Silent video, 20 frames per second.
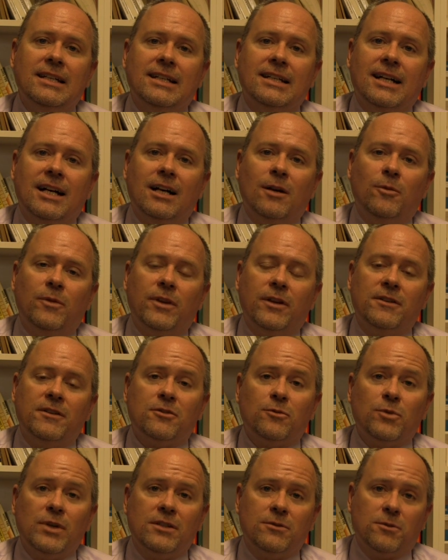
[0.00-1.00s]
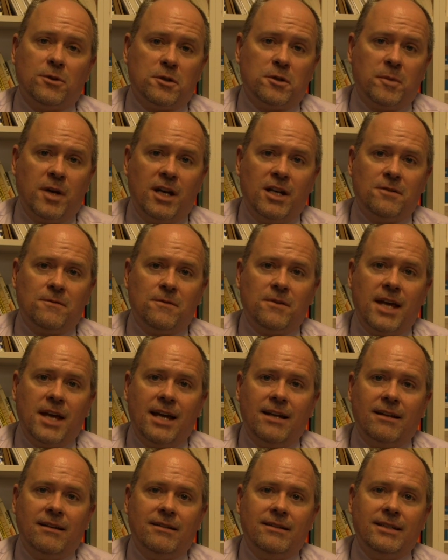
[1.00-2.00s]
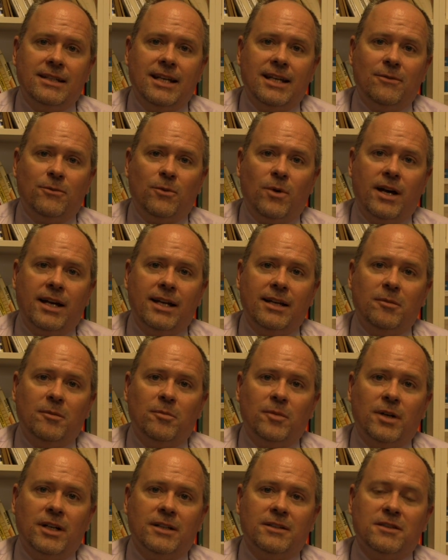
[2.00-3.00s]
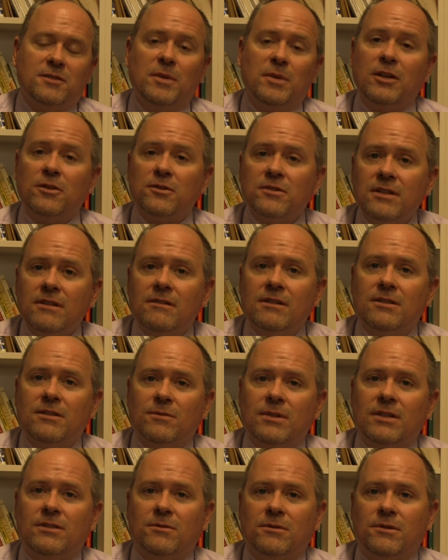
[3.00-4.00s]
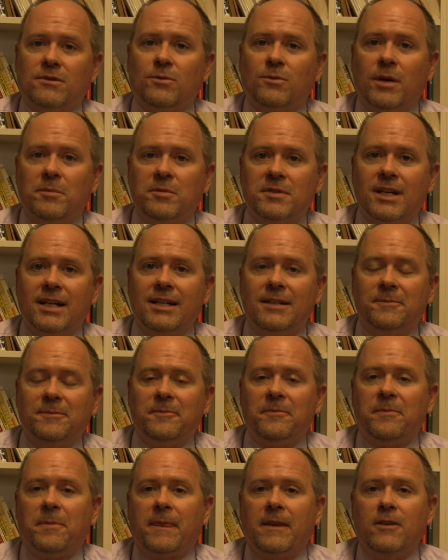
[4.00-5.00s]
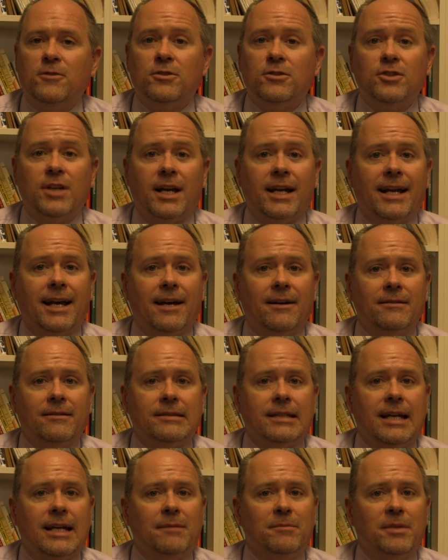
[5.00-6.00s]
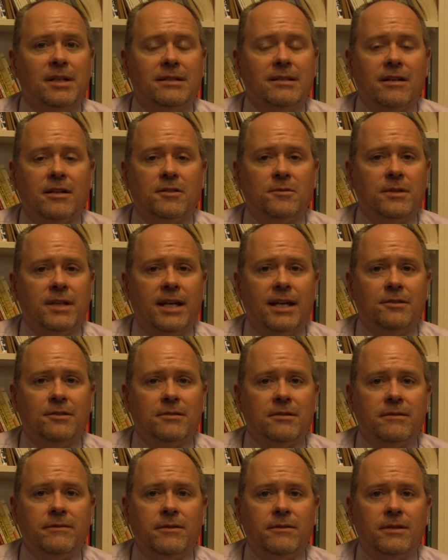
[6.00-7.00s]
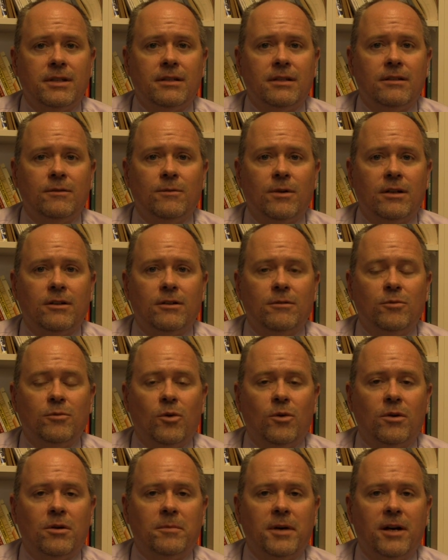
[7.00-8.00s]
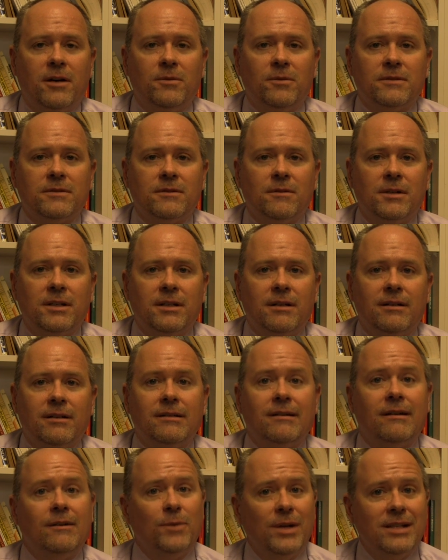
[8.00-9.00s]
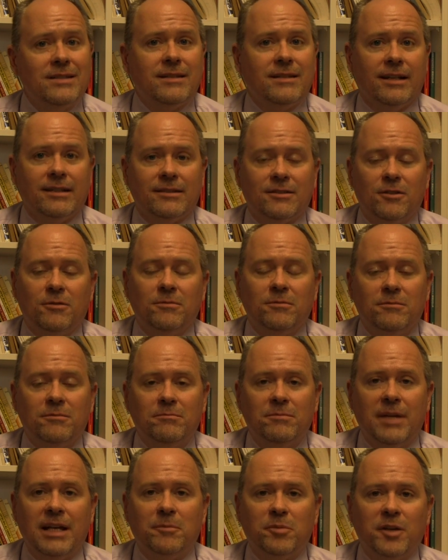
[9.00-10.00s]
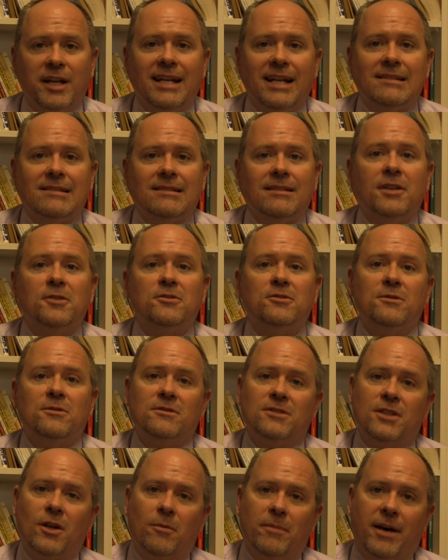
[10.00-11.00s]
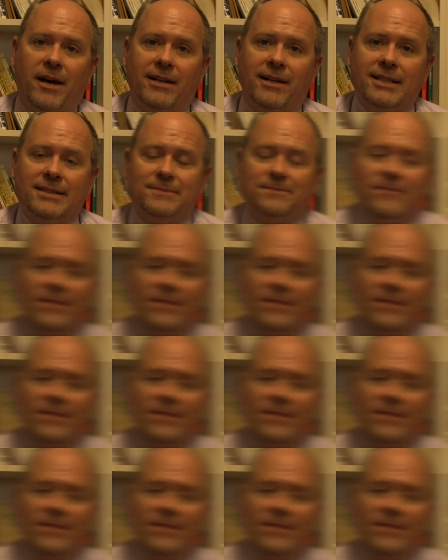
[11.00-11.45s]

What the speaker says: There is a resource page for that on the FYE Speaker Series resource website. You should check it out and be in touch with Angela if you think you want to know more about what's going on Wednesday. So make plans and let your students know about it.